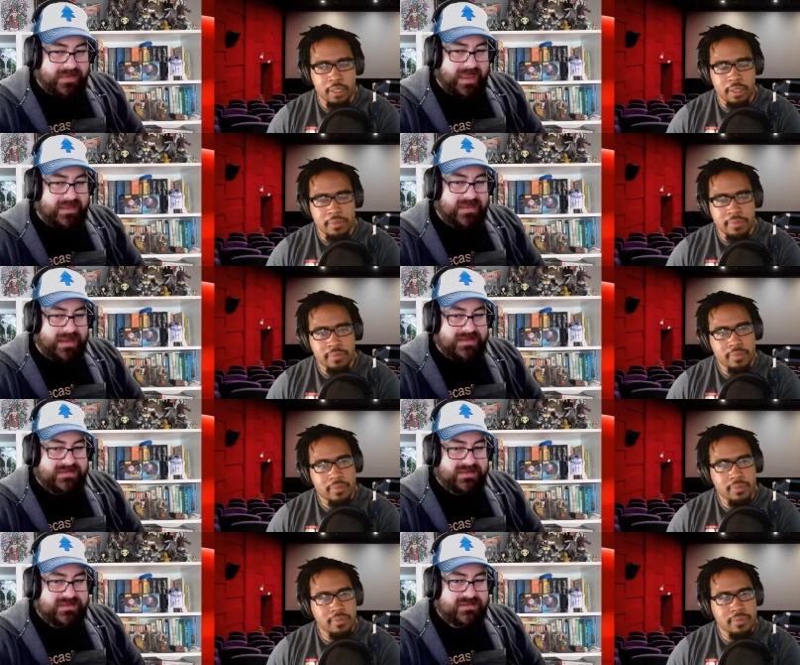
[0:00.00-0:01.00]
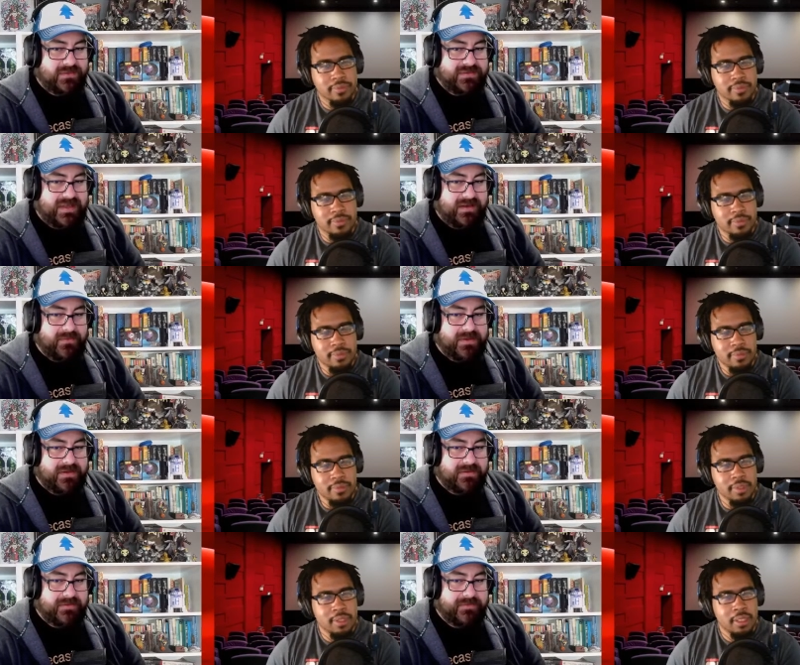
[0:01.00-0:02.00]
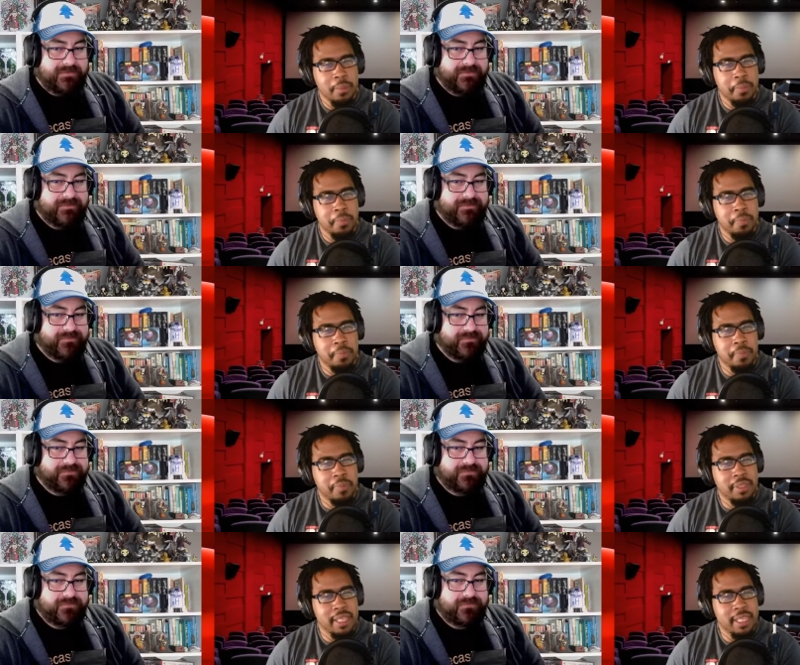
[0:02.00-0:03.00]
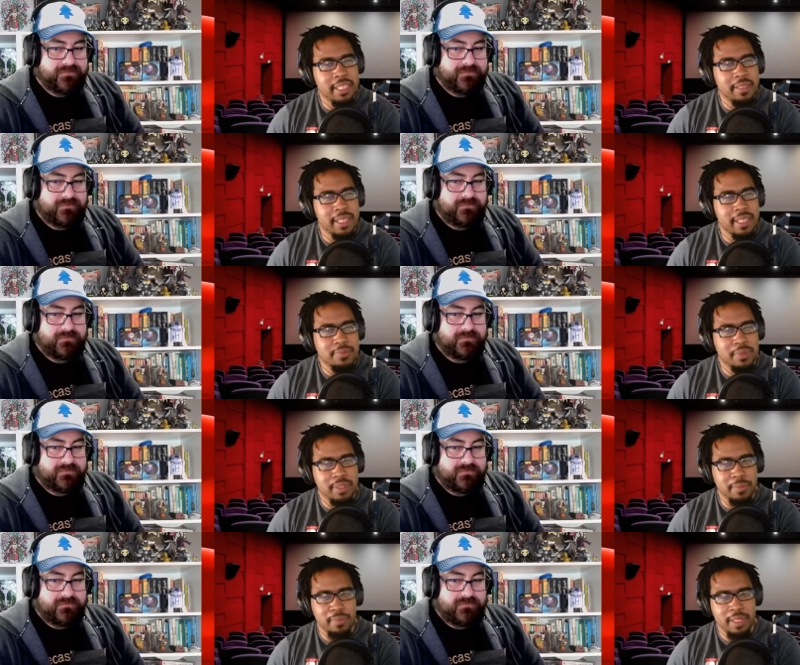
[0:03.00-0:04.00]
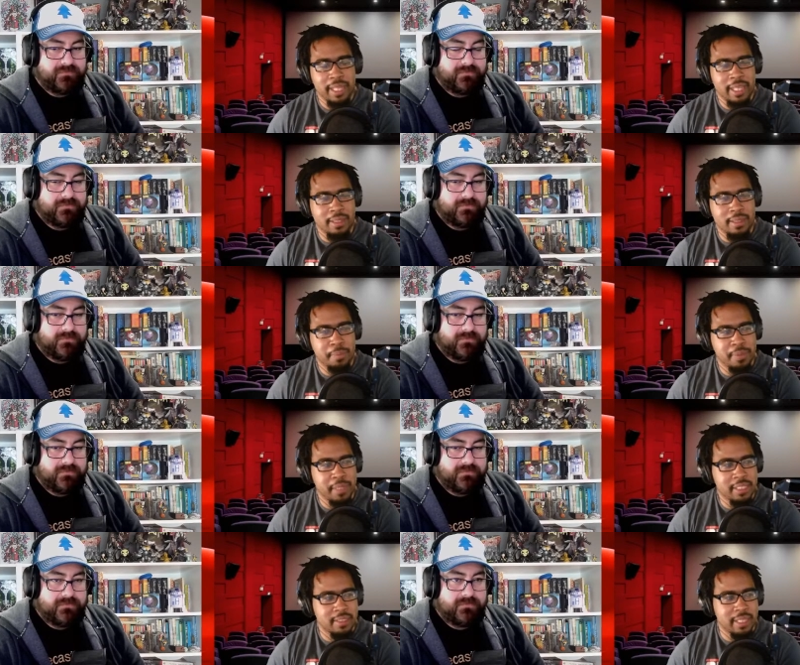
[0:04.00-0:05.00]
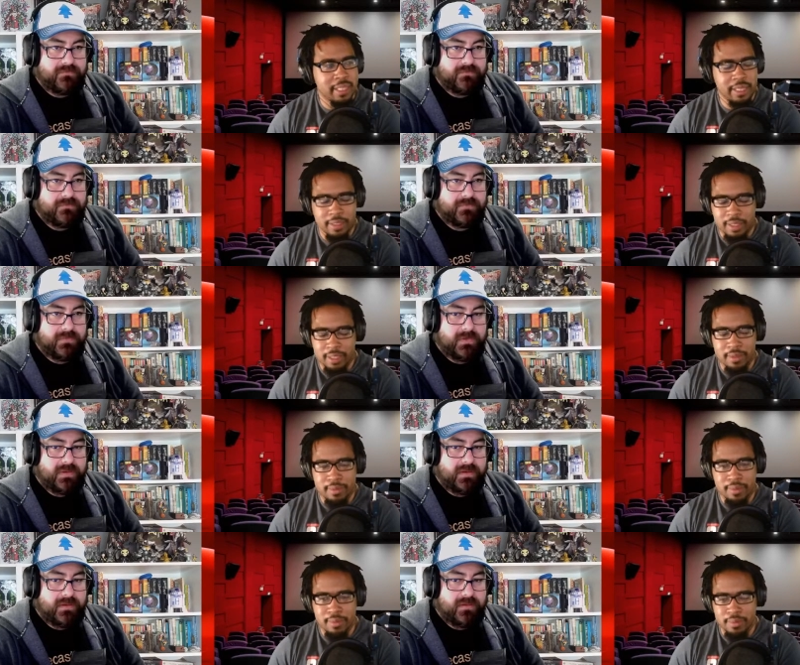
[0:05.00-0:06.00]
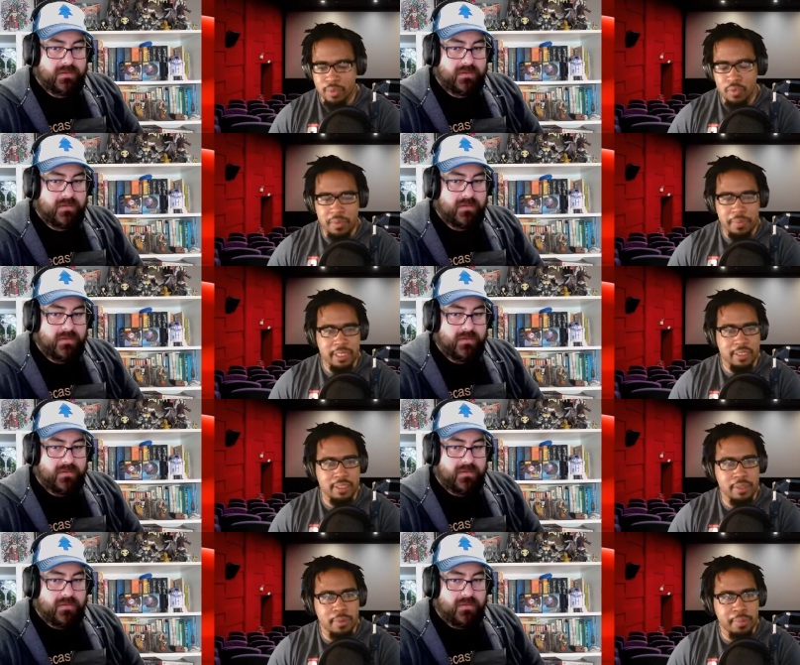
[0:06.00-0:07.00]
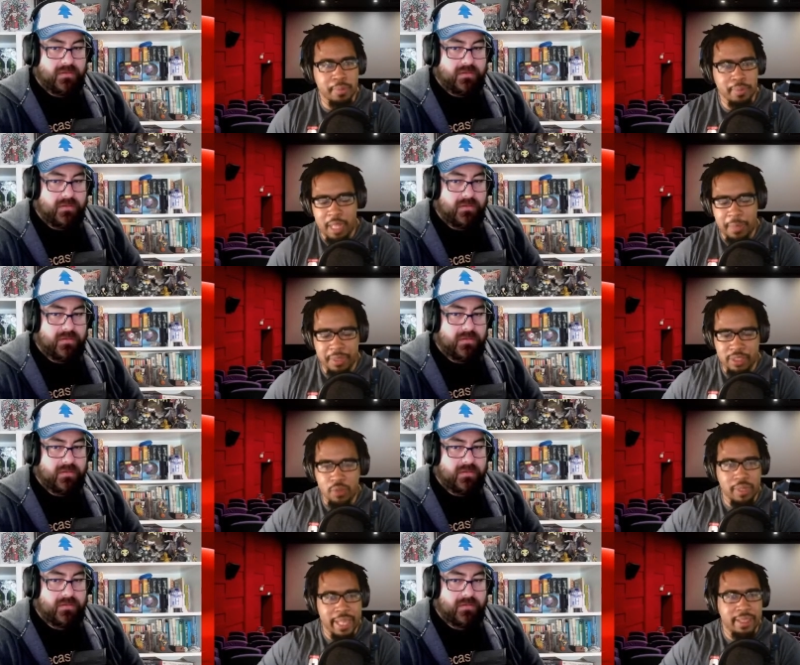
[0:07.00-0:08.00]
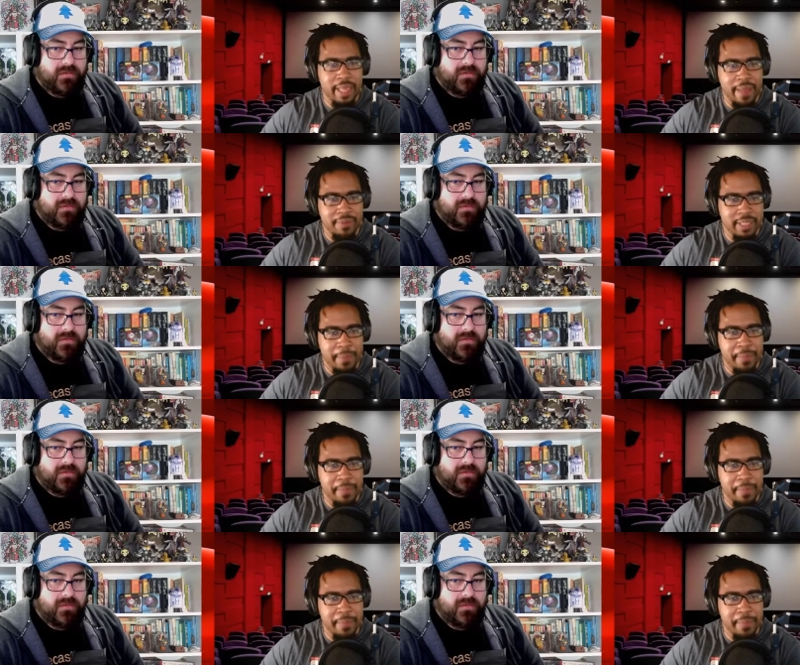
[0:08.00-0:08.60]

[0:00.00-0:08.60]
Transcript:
Speaker 1: that that gets disassociated with her.
Speaker 2: But that and that's what a lot of places, a lot of movie places, companies don't like to have as that